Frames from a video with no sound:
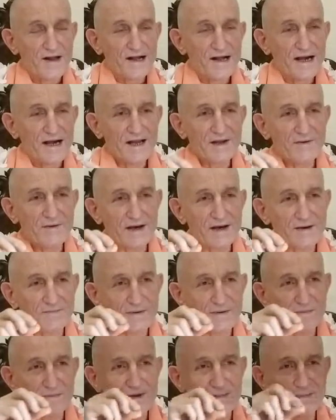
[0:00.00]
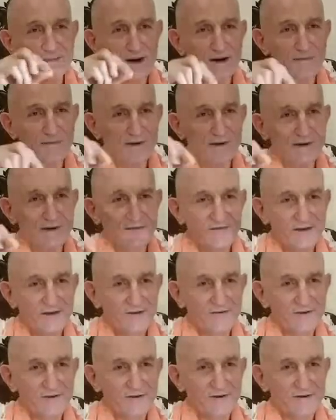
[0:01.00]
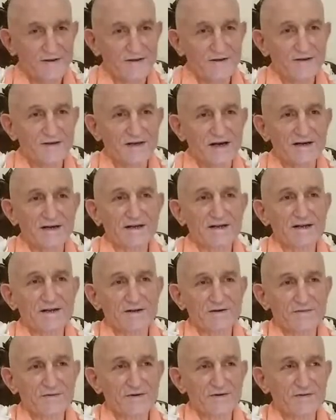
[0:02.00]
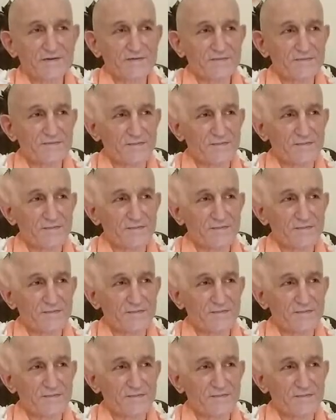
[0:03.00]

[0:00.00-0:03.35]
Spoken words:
Anyway, probably a palm leaf he had written on. He stuck it in the roof.